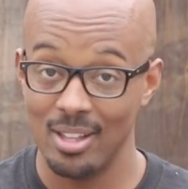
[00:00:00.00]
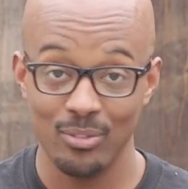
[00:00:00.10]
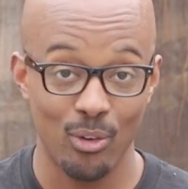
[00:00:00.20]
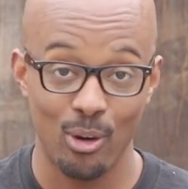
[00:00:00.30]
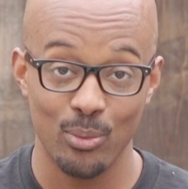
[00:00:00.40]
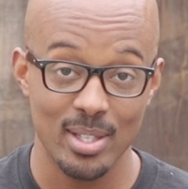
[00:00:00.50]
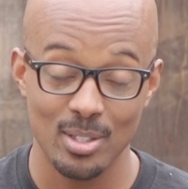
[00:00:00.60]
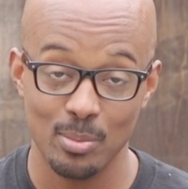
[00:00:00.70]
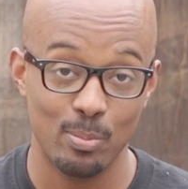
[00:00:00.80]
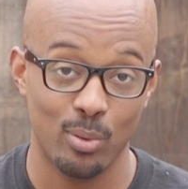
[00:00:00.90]
sell them for a
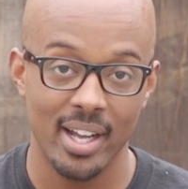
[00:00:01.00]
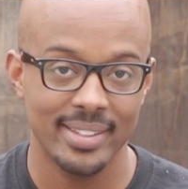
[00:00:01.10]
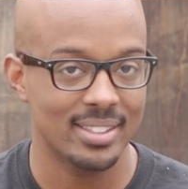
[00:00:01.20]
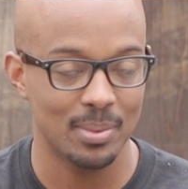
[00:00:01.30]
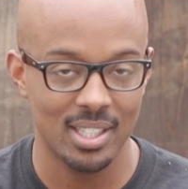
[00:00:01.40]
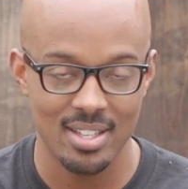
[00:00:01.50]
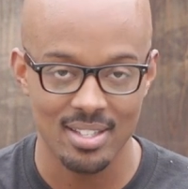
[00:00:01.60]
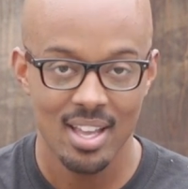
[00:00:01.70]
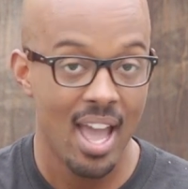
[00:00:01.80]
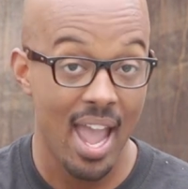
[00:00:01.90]
reasonable price?
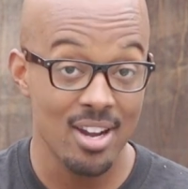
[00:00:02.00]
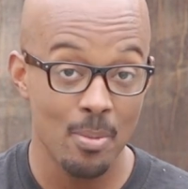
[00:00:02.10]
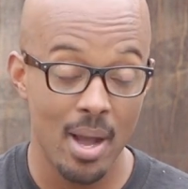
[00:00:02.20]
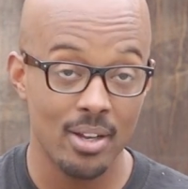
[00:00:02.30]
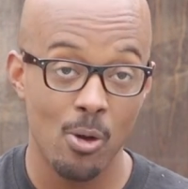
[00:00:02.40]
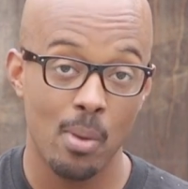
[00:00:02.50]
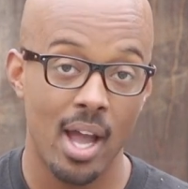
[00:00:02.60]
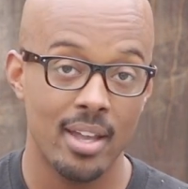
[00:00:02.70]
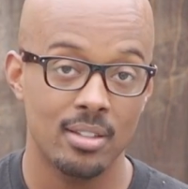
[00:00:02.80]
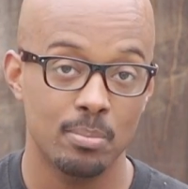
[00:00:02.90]
Because ain't nobody gonna
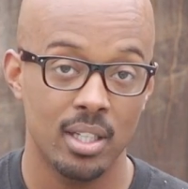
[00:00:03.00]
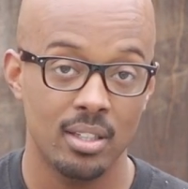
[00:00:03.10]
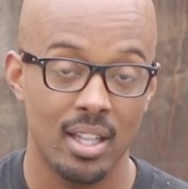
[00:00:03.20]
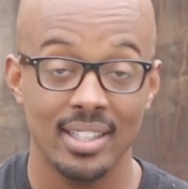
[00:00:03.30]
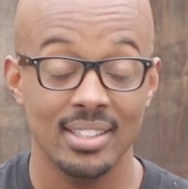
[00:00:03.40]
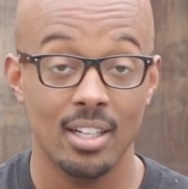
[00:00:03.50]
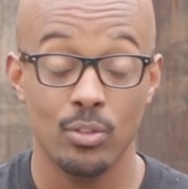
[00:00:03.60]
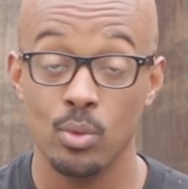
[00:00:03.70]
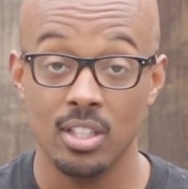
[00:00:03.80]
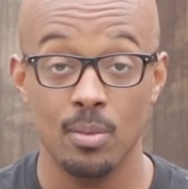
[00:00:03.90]
buy it. But like I said,
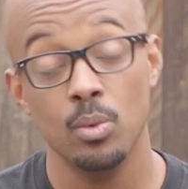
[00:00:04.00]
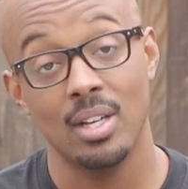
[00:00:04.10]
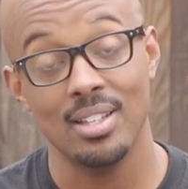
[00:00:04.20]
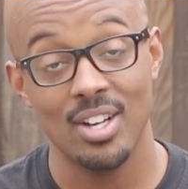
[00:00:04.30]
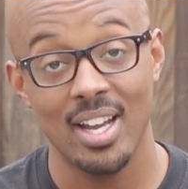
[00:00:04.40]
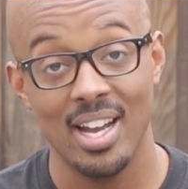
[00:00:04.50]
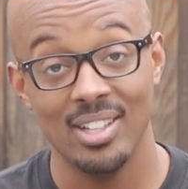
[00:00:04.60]
if you wanna give me one, I'll try it